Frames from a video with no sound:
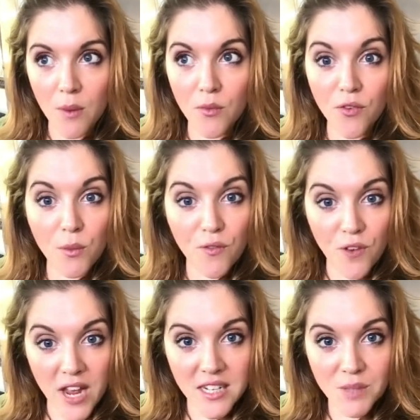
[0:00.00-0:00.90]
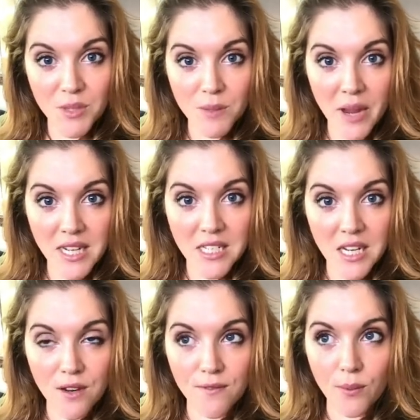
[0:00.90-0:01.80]
From a fairness
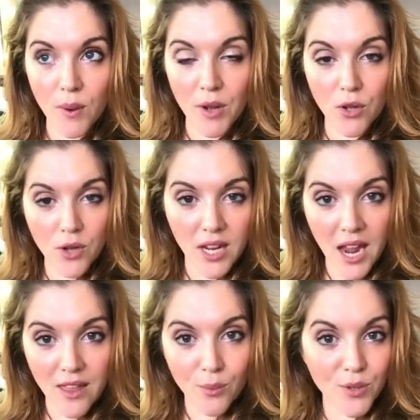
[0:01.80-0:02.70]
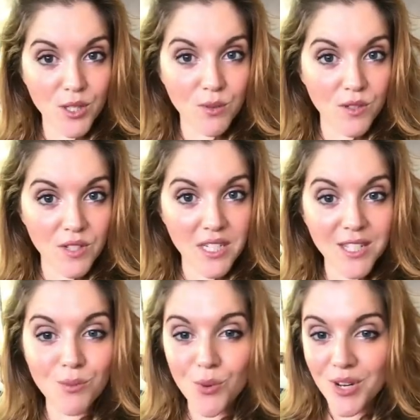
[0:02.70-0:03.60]
perspective, when we're looking at the principles of
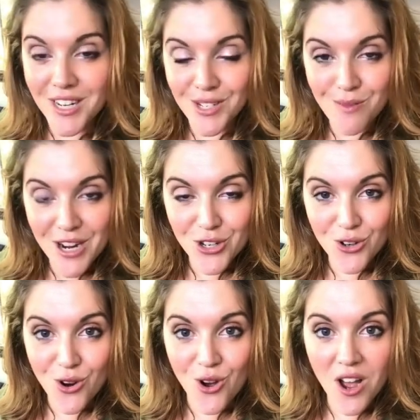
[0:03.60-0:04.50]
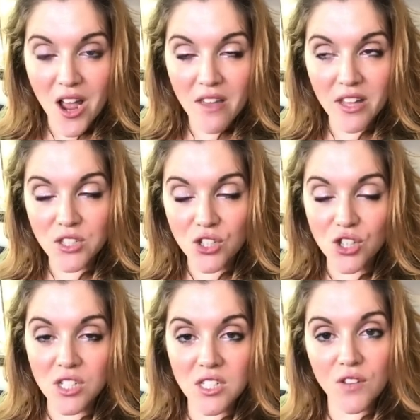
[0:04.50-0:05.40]
assessment, we need to make sure that
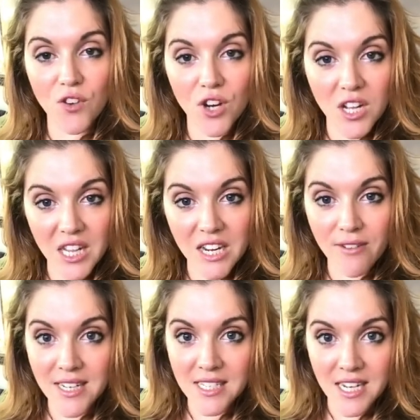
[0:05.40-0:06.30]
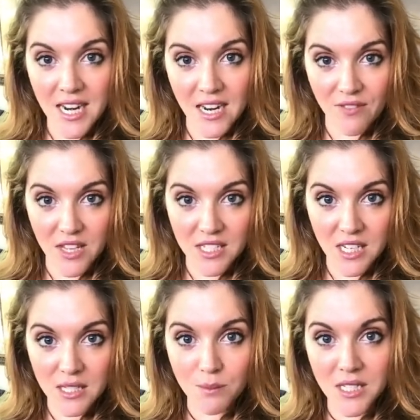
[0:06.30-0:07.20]
students have got a clear understanding of the
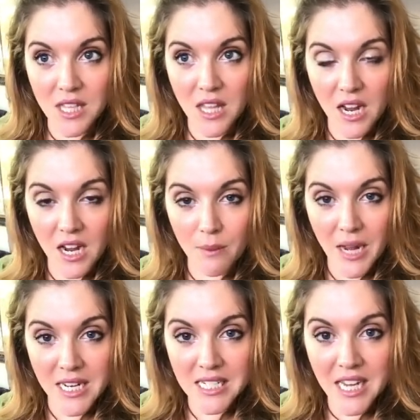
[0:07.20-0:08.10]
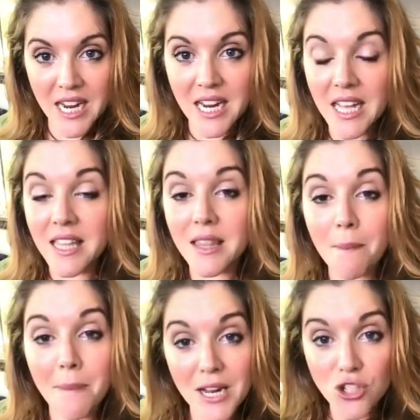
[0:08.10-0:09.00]
assessments that they're going to be undertaking and that the
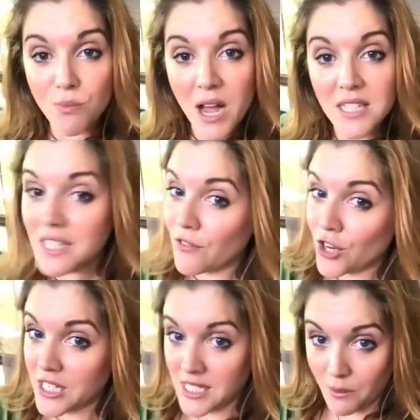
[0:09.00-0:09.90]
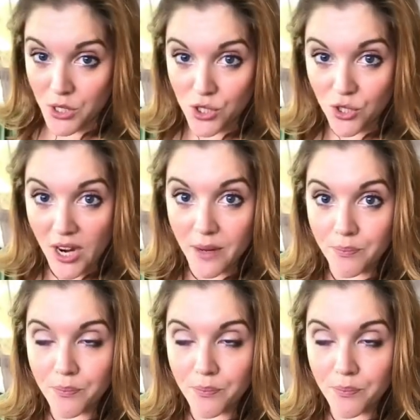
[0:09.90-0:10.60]
benchmarks they've got to demonstrate.